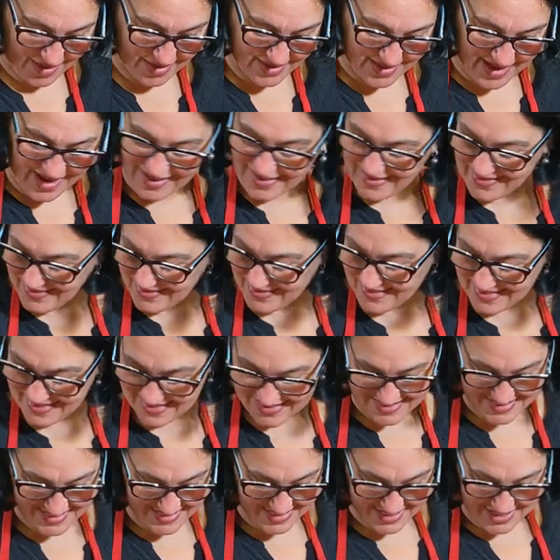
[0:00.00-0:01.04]
Okay.
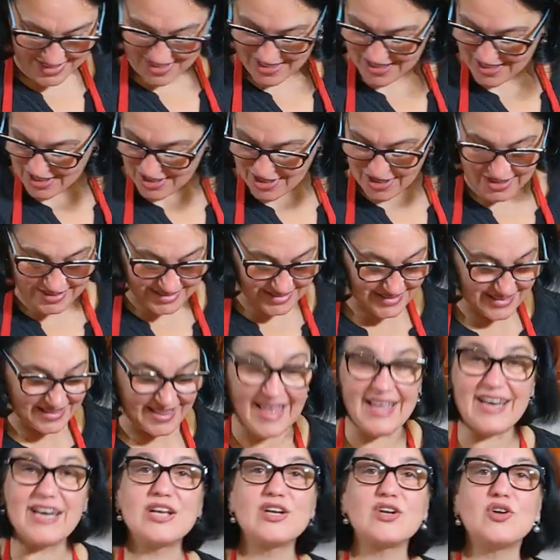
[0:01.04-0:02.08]
Good.
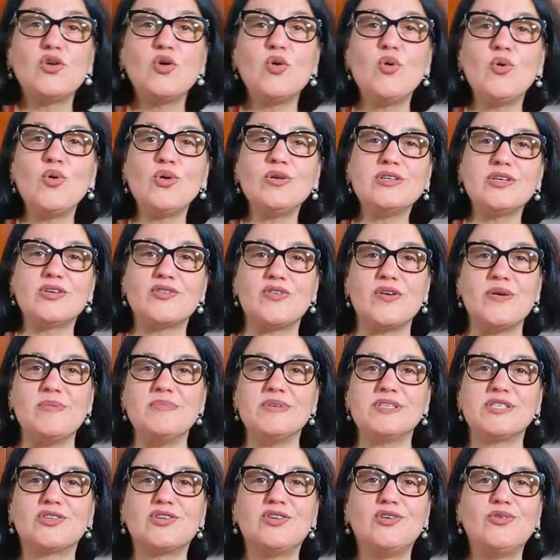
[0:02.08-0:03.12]
Let it cool. The cream
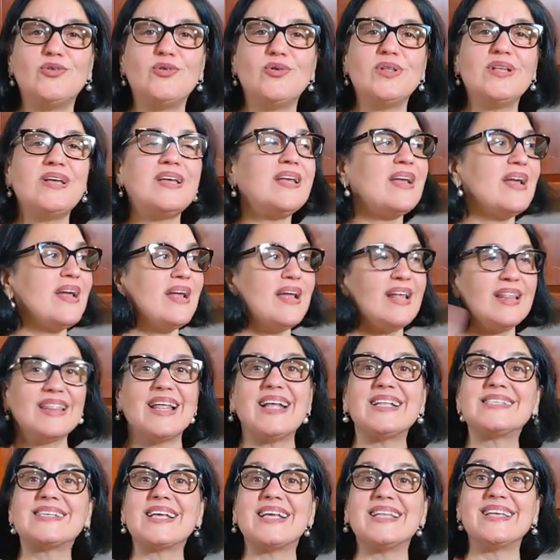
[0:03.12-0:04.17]
is cooling.
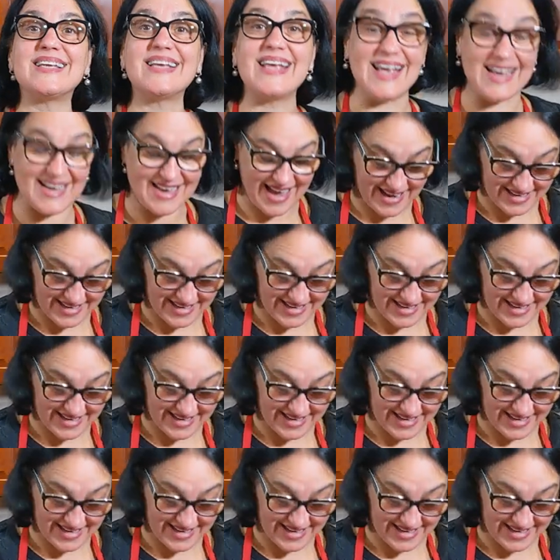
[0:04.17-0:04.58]
Let's get the cake